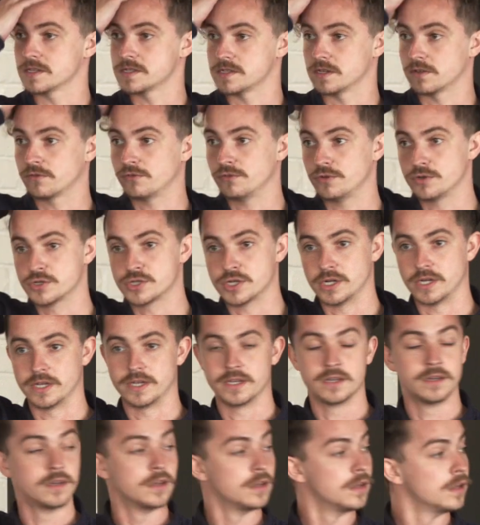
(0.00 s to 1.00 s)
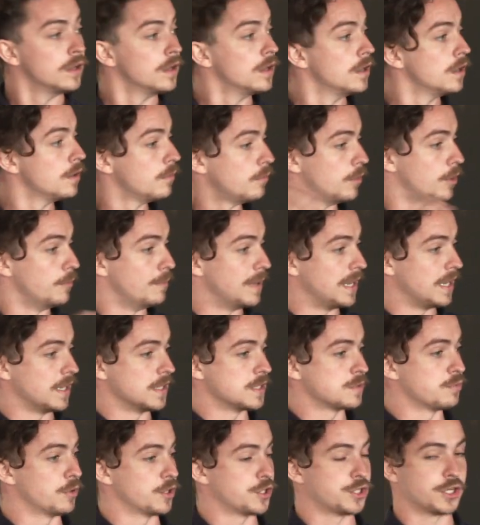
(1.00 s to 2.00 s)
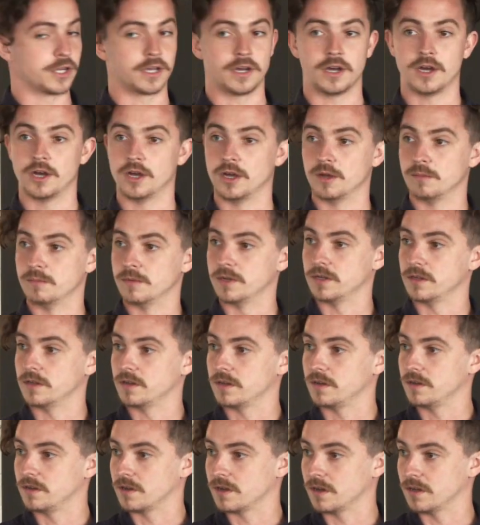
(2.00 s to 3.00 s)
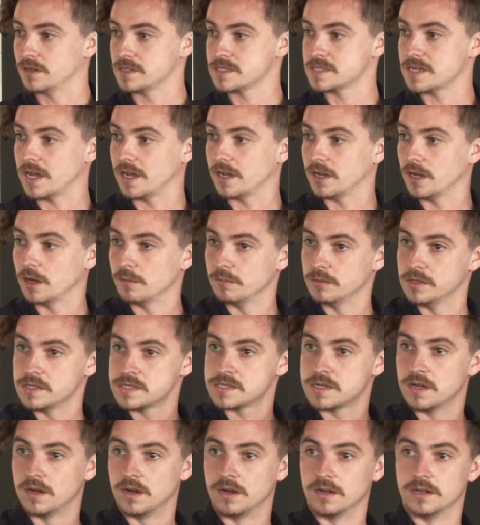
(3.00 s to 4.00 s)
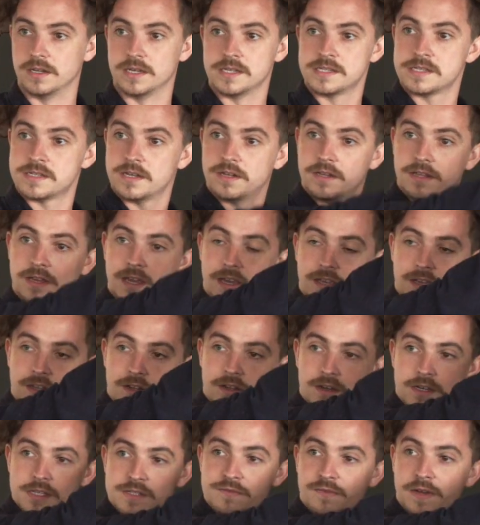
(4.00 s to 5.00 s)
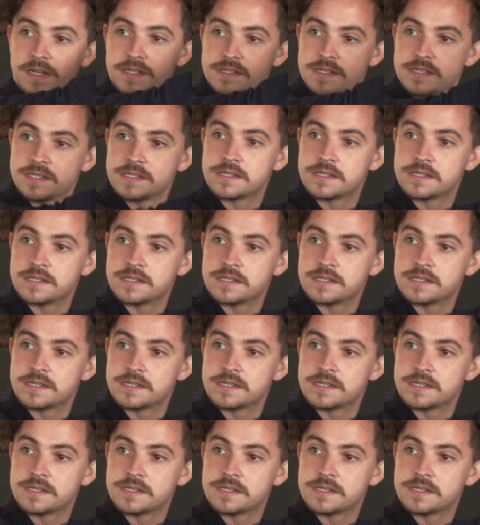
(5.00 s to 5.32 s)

So, crucially, with millions watching at home and you, you kind of stand up with a start list and you get your nice fancy